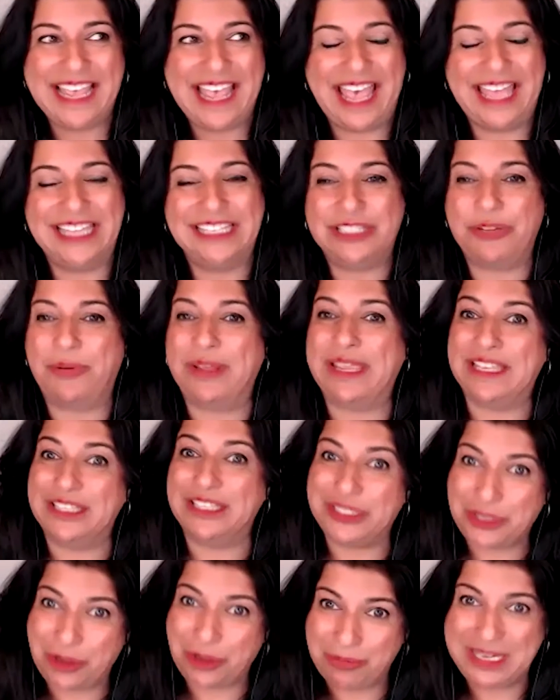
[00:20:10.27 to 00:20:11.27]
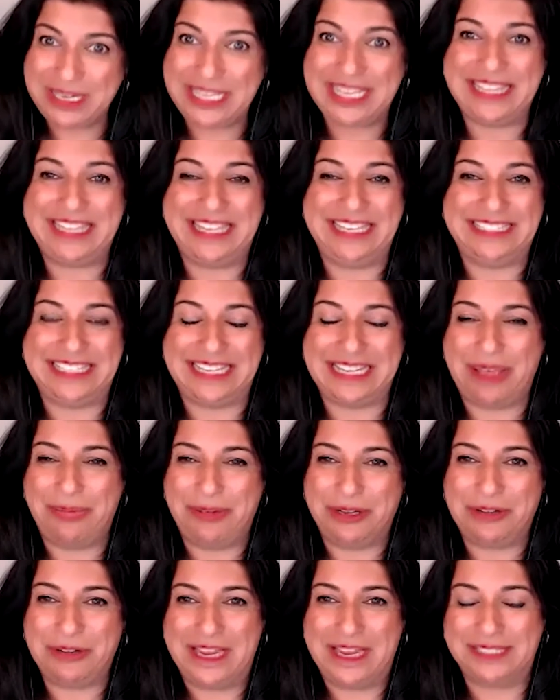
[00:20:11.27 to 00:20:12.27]
And so I get so many of these that come
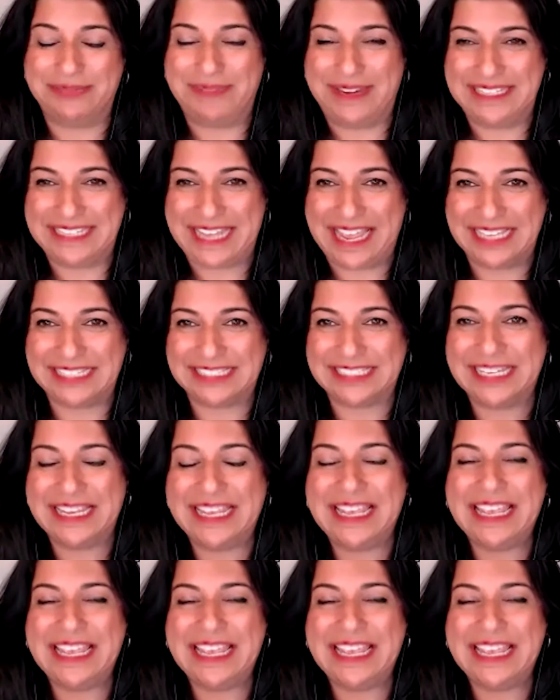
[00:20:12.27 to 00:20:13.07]
across mm-hmm. my desk.